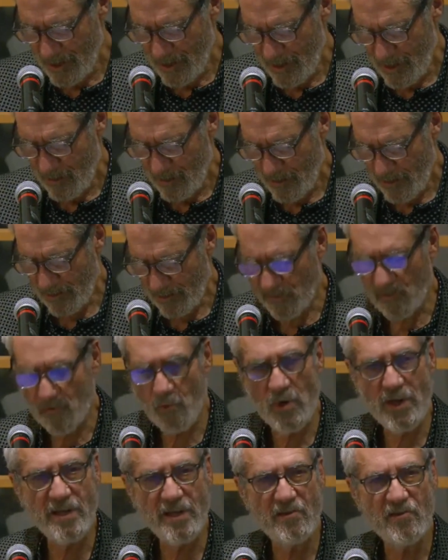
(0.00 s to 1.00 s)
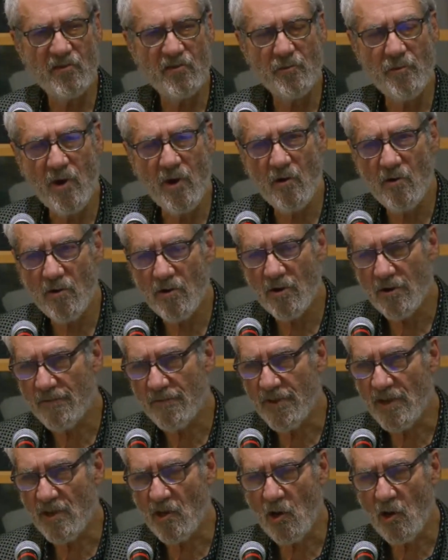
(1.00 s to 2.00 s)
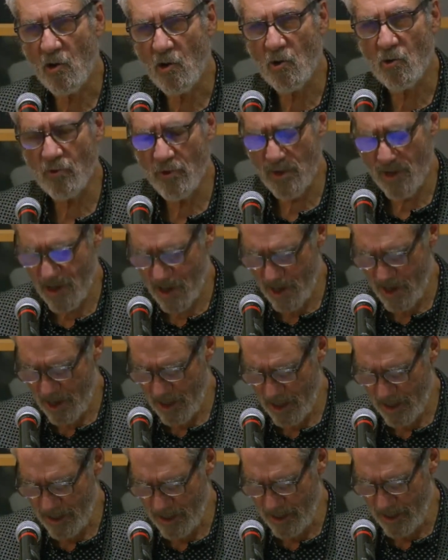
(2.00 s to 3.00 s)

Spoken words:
while sweet smoke of the old god